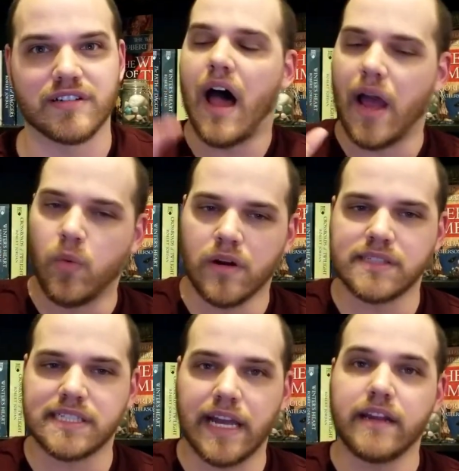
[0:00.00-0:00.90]
I will
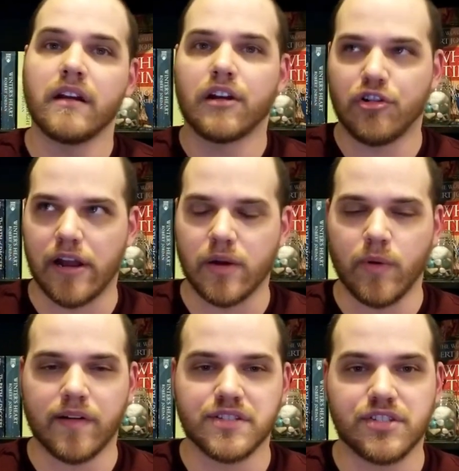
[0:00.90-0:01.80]
say, credit
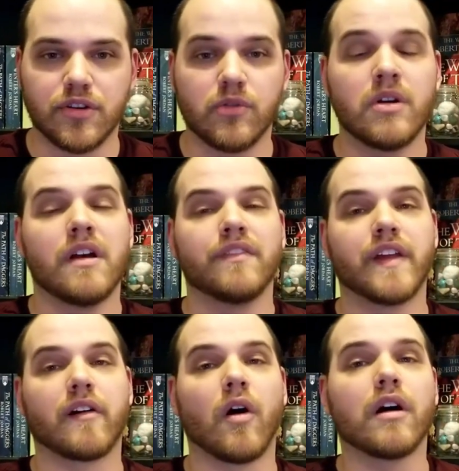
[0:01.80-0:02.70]
where it's due,
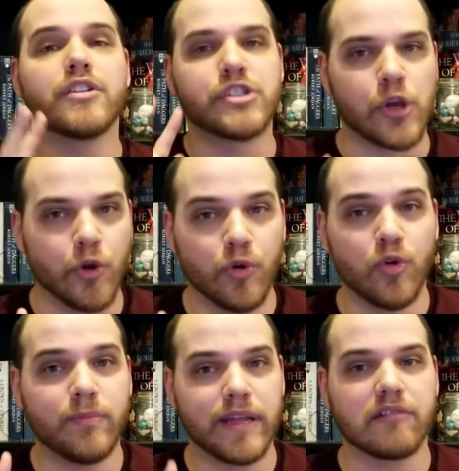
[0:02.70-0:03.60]
there are
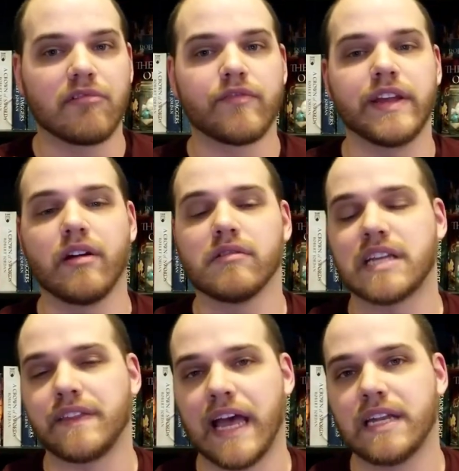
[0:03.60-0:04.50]
two big reveals at
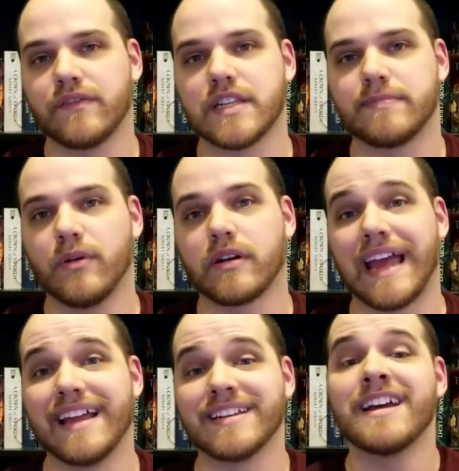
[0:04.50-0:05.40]
the end of this book,
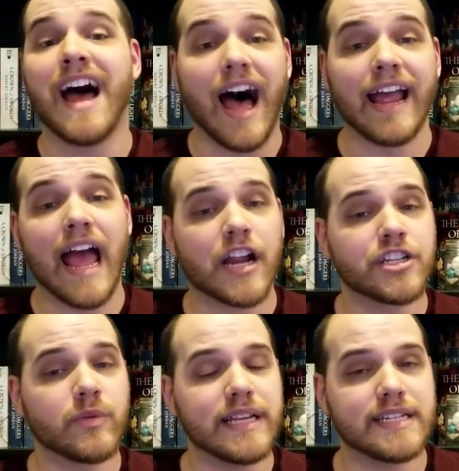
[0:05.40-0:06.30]
and I
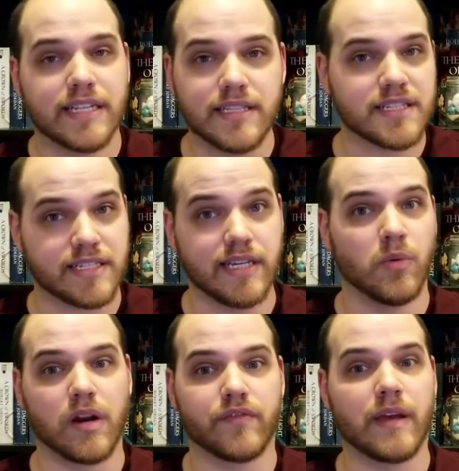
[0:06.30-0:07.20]
actually didn't see
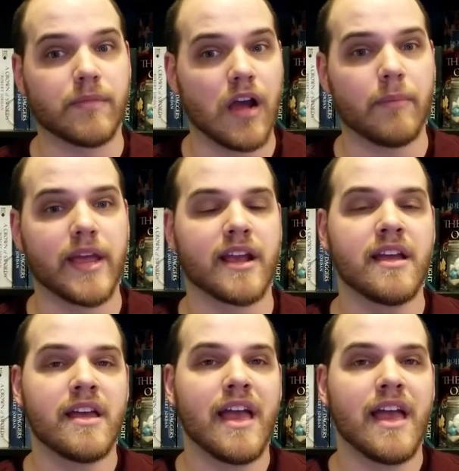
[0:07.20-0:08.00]
one of them coming.